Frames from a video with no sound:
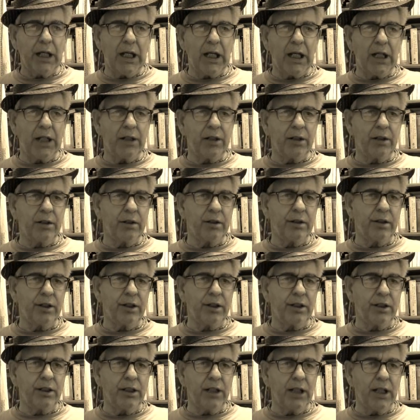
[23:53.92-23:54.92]
and
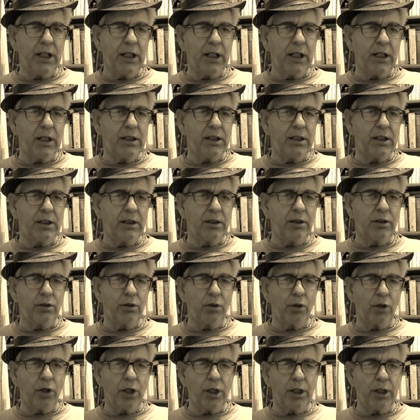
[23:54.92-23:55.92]
the dainty
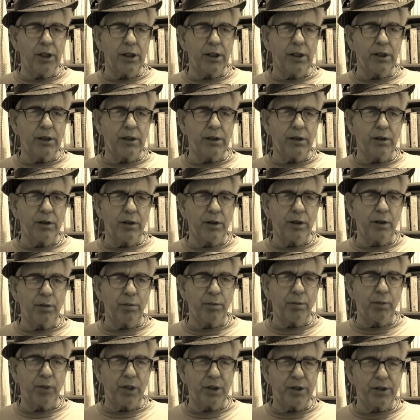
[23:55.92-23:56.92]
doilies in
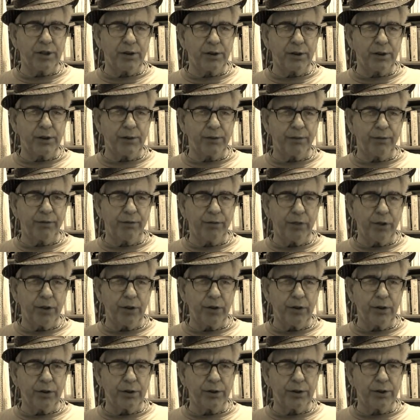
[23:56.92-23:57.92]
their Brussels
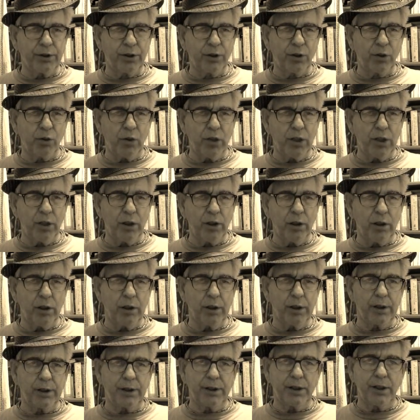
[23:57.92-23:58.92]
frills
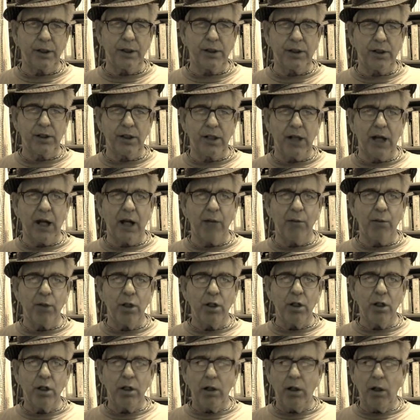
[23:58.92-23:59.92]
squeal as they
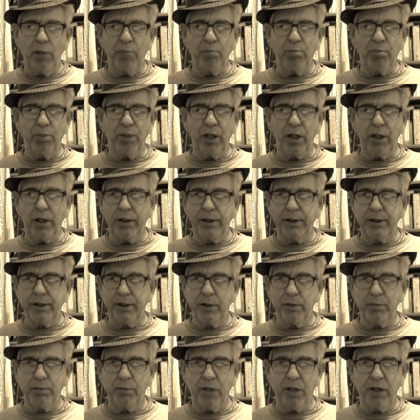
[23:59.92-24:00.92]
stab
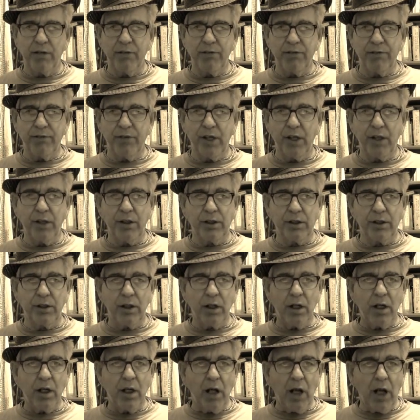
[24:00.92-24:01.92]
umbrellas at my
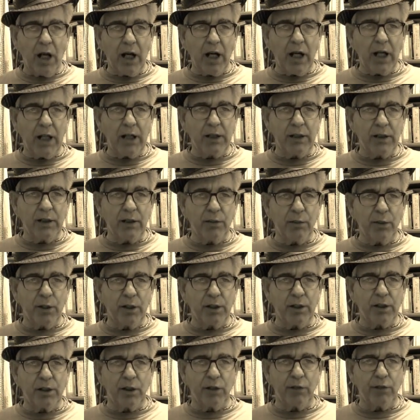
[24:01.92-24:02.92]
face. I see
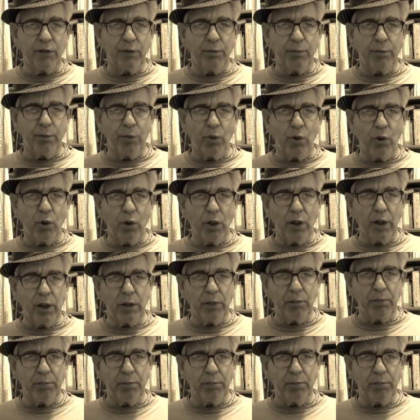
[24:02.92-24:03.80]
myself a boy